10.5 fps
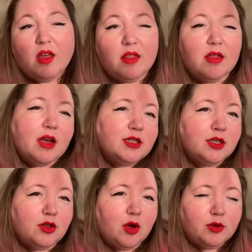Thus,
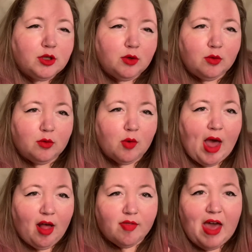those who
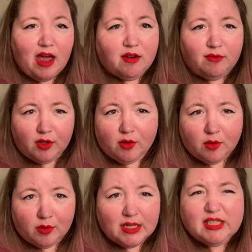held that
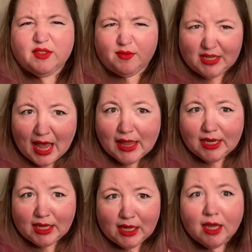view, this
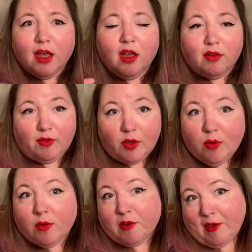fidelity
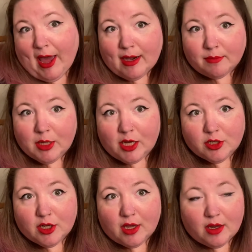view of
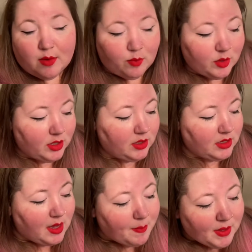adaptation, would
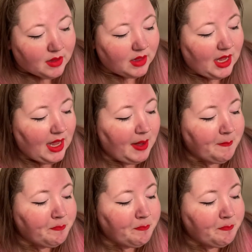typically